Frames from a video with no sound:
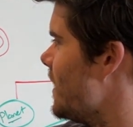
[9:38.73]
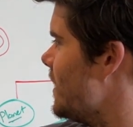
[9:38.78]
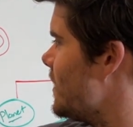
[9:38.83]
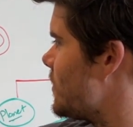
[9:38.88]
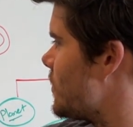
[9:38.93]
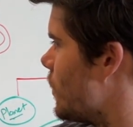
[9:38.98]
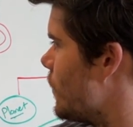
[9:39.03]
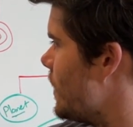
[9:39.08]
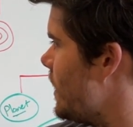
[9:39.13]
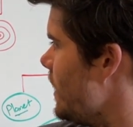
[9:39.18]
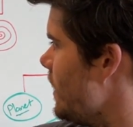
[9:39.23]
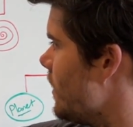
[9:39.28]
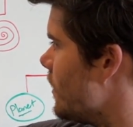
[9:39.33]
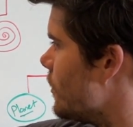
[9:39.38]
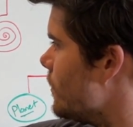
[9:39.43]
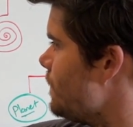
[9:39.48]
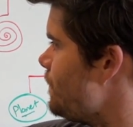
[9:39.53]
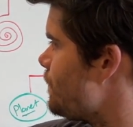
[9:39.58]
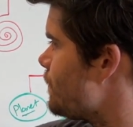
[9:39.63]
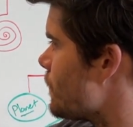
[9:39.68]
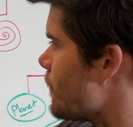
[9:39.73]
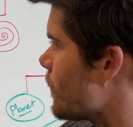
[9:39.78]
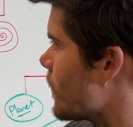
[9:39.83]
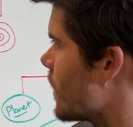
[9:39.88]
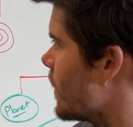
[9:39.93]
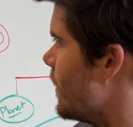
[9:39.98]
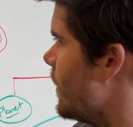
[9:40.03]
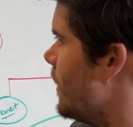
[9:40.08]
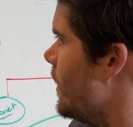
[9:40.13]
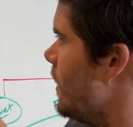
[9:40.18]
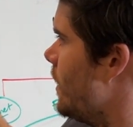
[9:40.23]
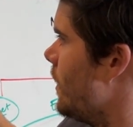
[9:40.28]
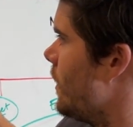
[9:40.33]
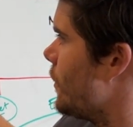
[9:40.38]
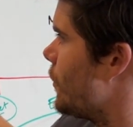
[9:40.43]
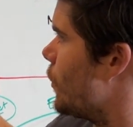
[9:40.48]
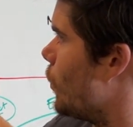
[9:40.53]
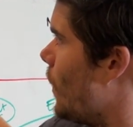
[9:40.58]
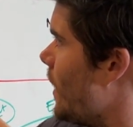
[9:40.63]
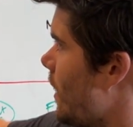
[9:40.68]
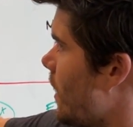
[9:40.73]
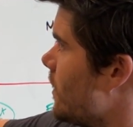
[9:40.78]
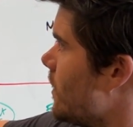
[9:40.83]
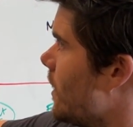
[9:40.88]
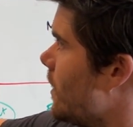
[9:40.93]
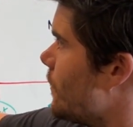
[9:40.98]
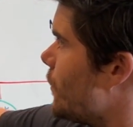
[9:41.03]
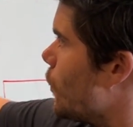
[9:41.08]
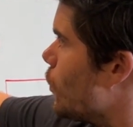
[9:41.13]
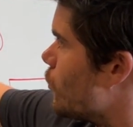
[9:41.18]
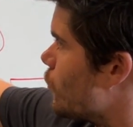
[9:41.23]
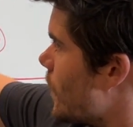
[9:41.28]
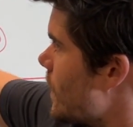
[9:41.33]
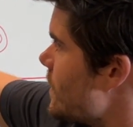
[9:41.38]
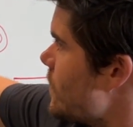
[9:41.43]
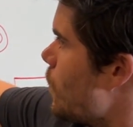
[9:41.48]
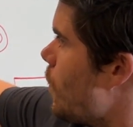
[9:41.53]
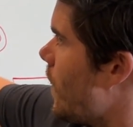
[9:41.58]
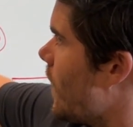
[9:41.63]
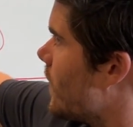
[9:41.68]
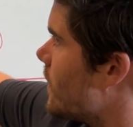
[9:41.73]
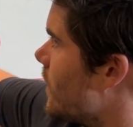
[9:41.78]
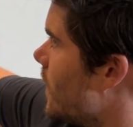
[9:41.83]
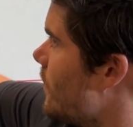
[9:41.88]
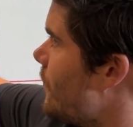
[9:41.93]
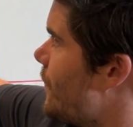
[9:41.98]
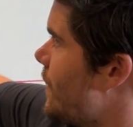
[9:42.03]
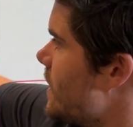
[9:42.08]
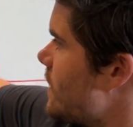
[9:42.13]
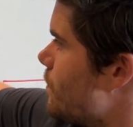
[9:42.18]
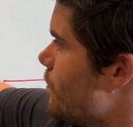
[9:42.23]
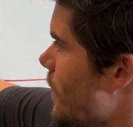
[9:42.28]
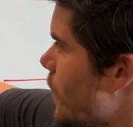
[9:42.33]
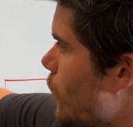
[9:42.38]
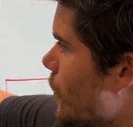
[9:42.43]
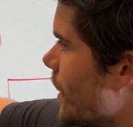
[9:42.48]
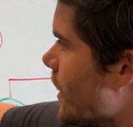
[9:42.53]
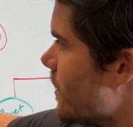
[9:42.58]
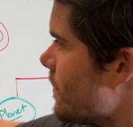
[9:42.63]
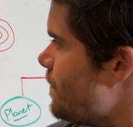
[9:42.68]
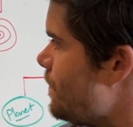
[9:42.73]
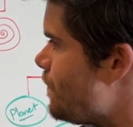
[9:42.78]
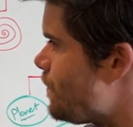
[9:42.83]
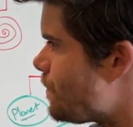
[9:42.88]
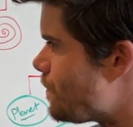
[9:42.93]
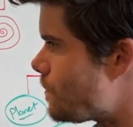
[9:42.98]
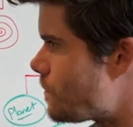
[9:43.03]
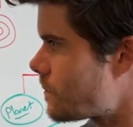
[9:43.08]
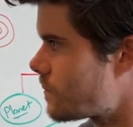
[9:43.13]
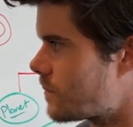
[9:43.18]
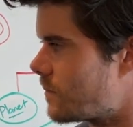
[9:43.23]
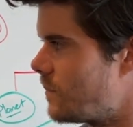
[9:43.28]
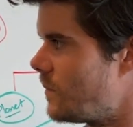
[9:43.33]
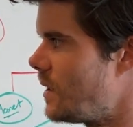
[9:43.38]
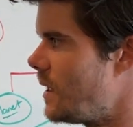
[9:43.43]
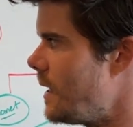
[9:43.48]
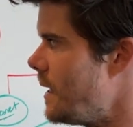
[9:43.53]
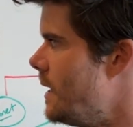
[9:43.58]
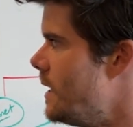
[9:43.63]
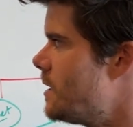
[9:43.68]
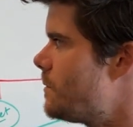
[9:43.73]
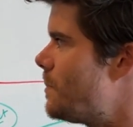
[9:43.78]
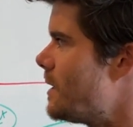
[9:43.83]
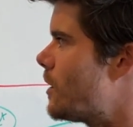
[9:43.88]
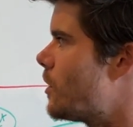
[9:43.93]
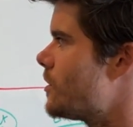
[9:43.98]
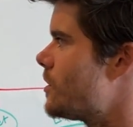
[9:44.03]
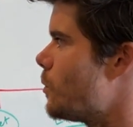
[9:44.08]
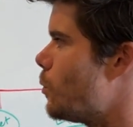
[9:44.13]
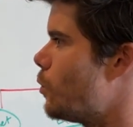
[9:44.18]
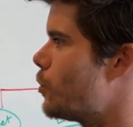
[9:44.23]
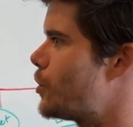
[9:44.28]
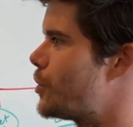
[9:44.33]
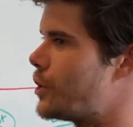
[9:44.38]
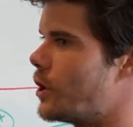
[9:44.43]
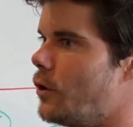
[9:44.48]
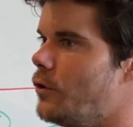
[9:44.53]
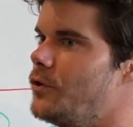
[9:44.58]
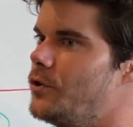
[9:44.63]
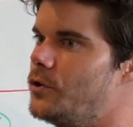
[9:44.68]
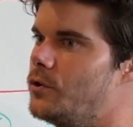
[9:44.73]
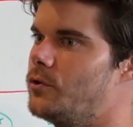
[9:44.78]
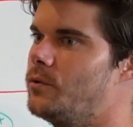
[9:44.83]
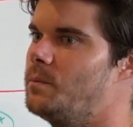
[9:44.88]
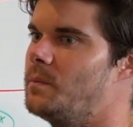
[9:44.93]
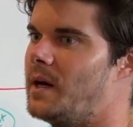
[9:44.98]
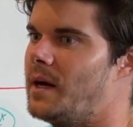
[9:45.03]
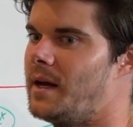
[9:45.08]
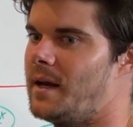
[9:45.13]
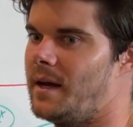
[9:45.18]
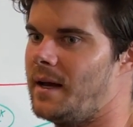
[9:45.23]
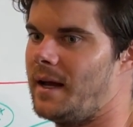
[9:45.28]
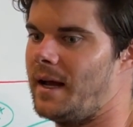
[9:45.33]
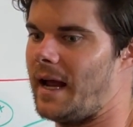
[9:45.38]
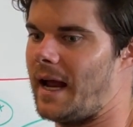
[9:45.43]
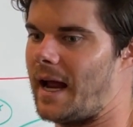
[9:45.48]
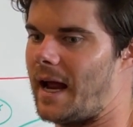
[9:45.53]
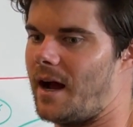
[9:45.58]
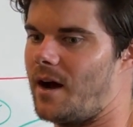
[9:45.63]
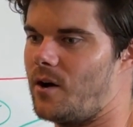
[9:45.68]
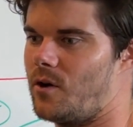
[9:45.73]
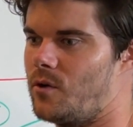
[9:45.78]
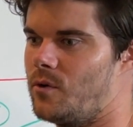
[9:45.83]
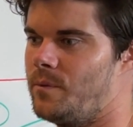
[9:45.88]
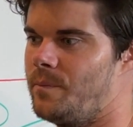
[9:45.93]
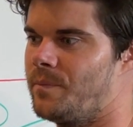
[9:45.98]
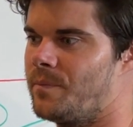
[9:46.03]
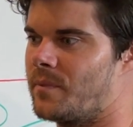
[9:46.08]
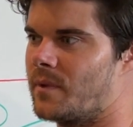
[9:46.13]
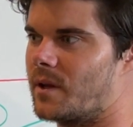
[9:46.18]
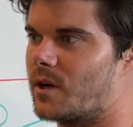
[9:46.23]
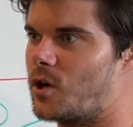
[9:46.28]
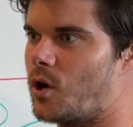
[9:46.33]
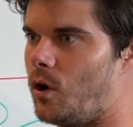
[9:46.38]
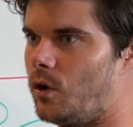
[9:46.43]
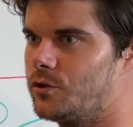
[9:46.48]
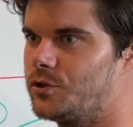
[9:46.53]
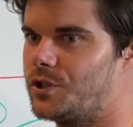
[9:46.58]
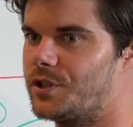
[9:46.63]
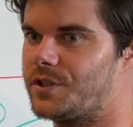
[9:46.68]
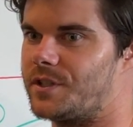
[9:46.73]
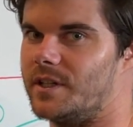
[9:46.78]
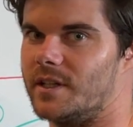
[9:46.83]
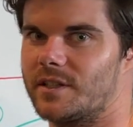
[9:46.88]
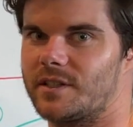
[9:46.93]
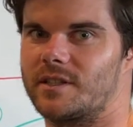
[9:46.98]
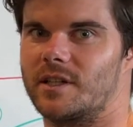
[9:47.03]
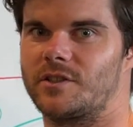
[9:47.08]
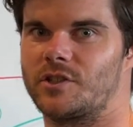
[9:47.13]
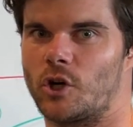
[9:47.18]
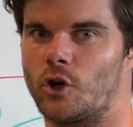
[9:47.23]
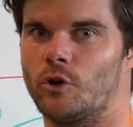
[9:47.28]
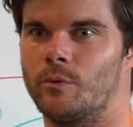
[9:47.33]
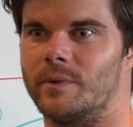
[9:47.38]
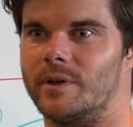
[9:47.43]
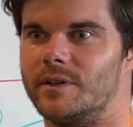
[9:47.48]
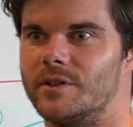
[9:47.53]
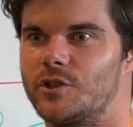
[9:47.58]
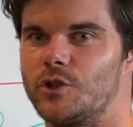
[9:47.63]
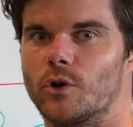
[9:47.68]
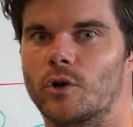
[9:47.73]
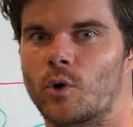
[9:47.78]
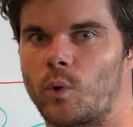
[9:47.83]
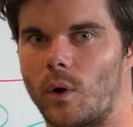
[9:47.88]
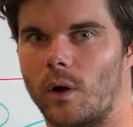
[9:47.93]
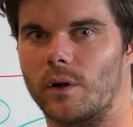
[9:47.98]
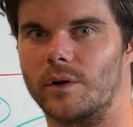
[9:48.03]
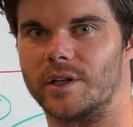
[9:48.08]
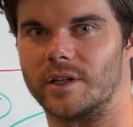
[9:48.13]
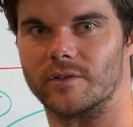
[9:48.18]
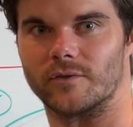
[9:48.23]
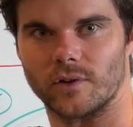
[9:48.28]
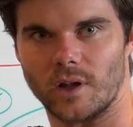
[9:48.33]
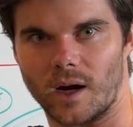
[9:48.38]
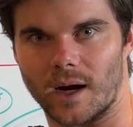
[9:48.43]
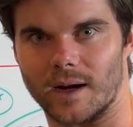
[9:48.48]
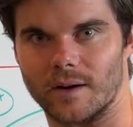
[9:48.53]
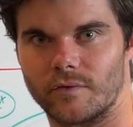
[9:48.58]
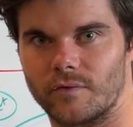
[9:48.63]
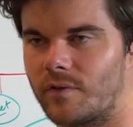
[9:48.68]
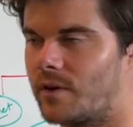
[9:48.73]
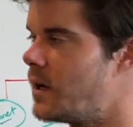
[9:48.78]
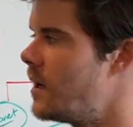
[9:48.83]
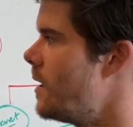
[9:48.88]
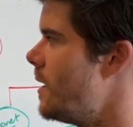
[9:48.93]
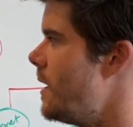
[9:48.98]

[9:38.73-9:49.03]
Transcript: So here, the reason why I love this building is because it will show you how consciousness determines your quality of life.